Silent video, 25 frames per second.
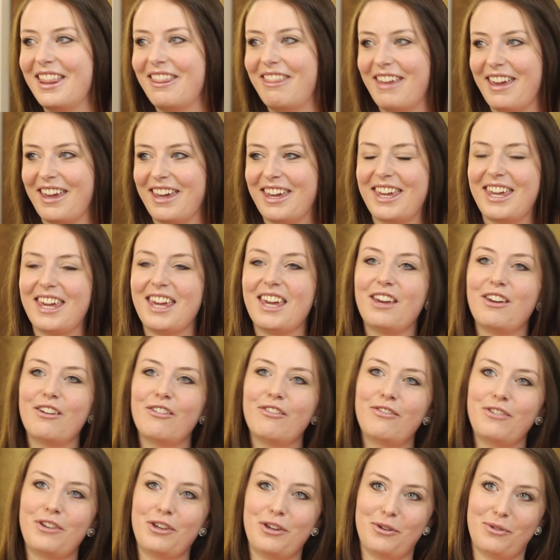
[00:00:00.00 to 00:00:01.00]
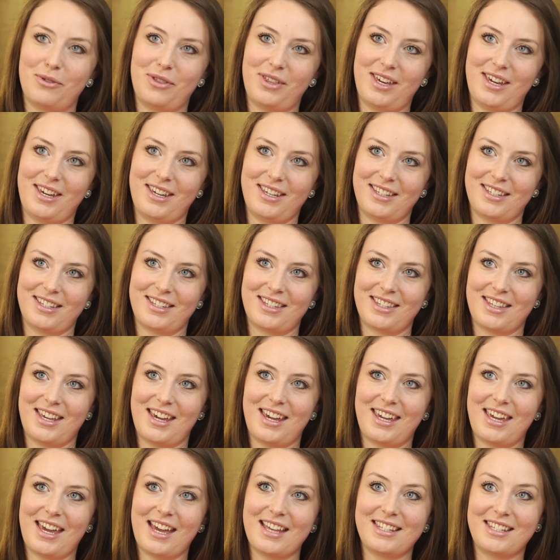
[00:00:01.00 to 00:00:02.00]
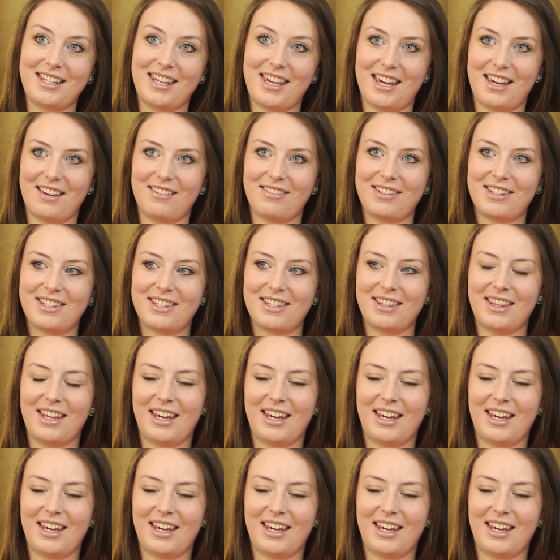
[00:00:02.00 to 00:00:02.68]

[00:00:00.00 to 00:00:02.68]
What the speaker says: they give you things like as gifts.